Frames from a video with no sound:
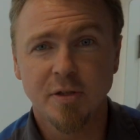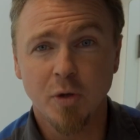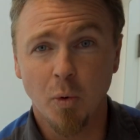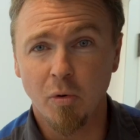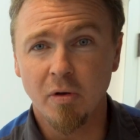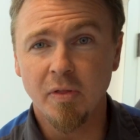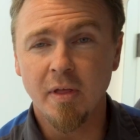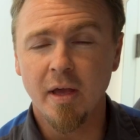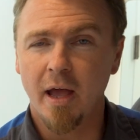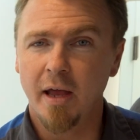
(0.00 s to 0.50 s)
so
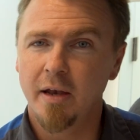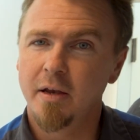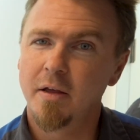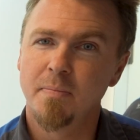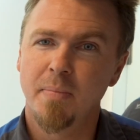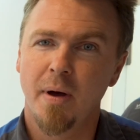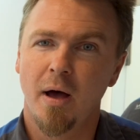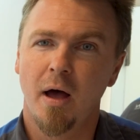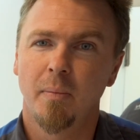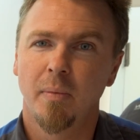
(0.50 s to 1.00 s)
we're in the head
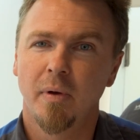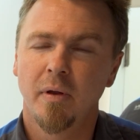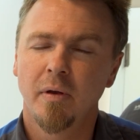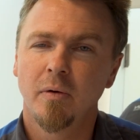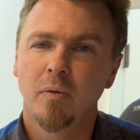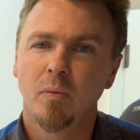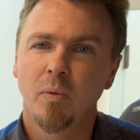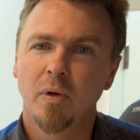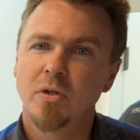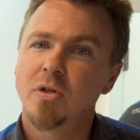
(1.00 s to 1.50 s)

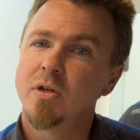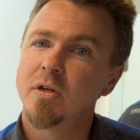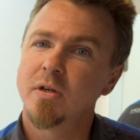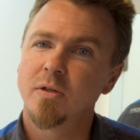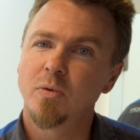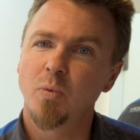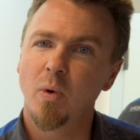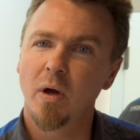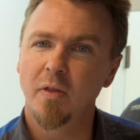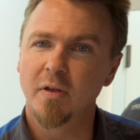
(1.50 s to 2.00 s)
compartment, which
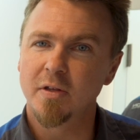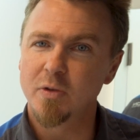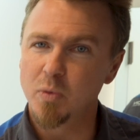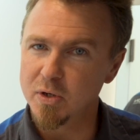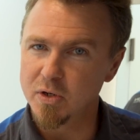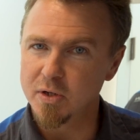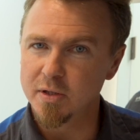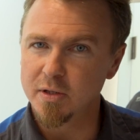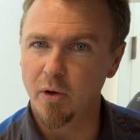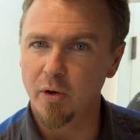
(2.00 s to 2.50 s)
is where the
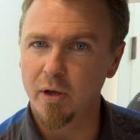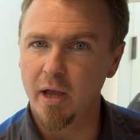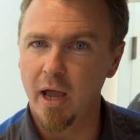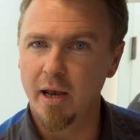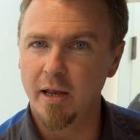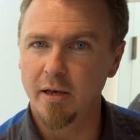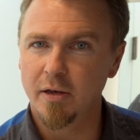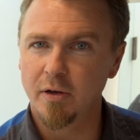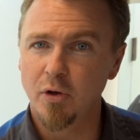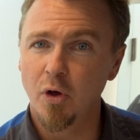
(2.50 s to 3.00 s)
switch is
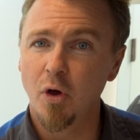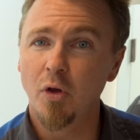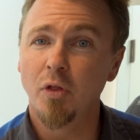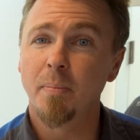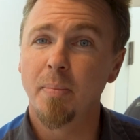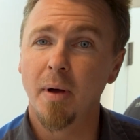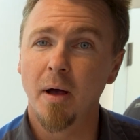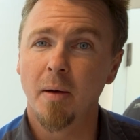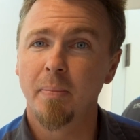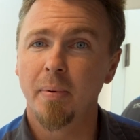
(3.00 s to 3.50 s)
located to turn
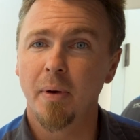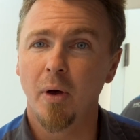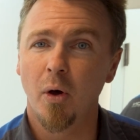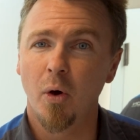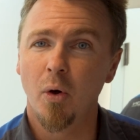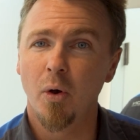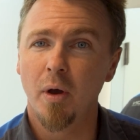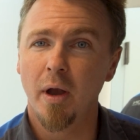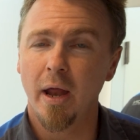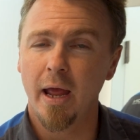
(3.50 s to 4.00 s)
the pump
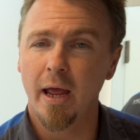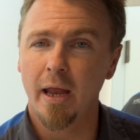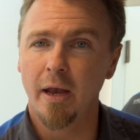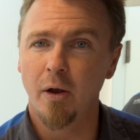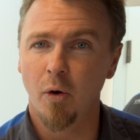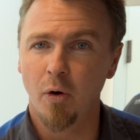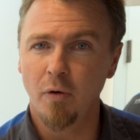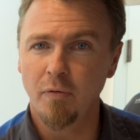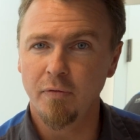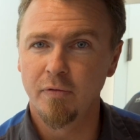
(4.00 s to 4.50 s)
on
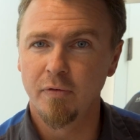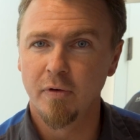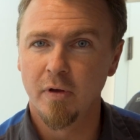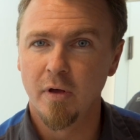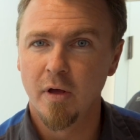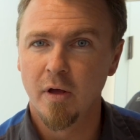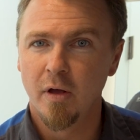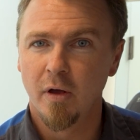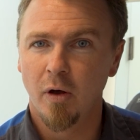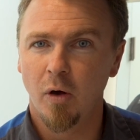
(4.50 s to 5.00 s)
and off.
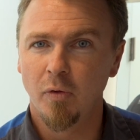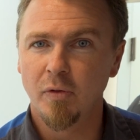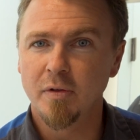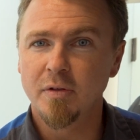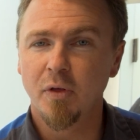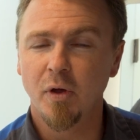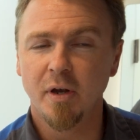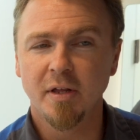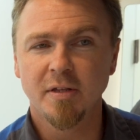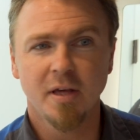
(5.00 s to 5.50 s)
On
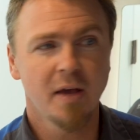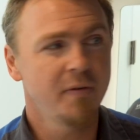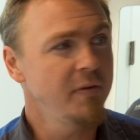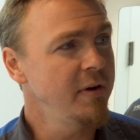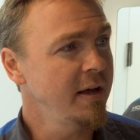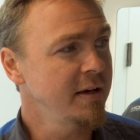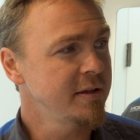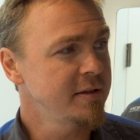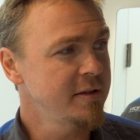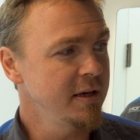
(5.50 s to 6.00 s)
this
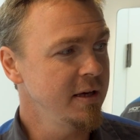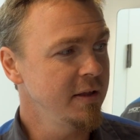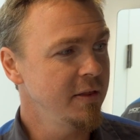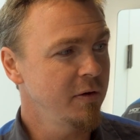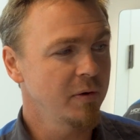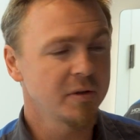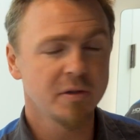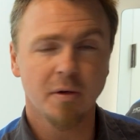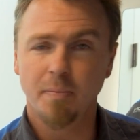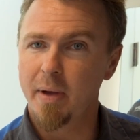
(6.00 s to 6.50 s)
37XC,
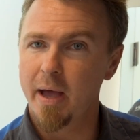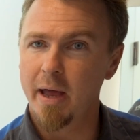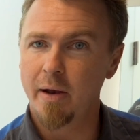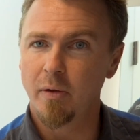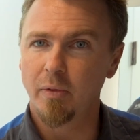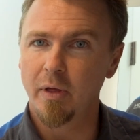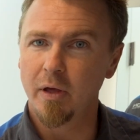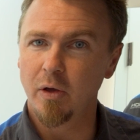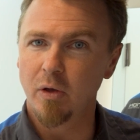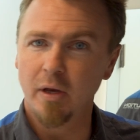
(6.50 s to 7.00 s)
there is a
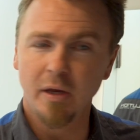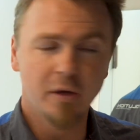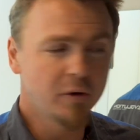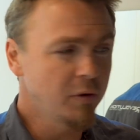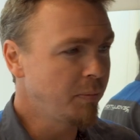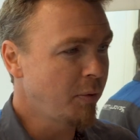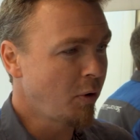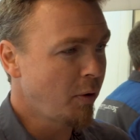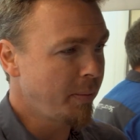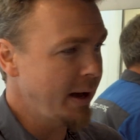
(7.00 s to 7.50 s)
panel that you need
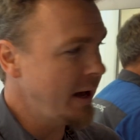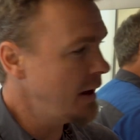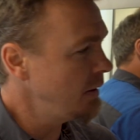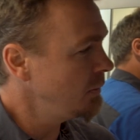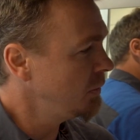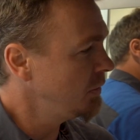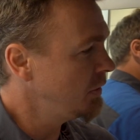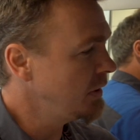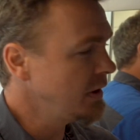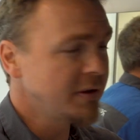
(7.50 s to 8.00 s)
to pop
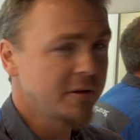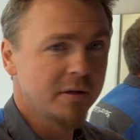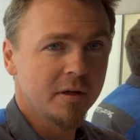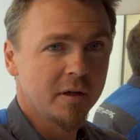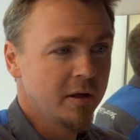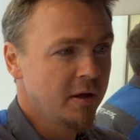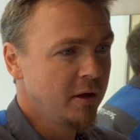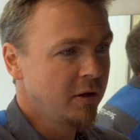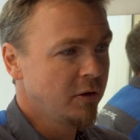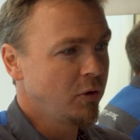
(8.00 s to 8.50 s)
out with
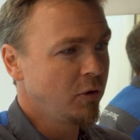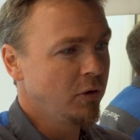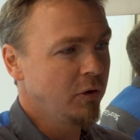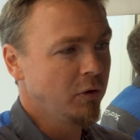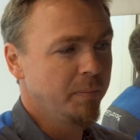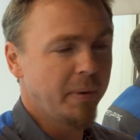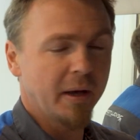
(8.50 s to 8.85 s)
these 2 little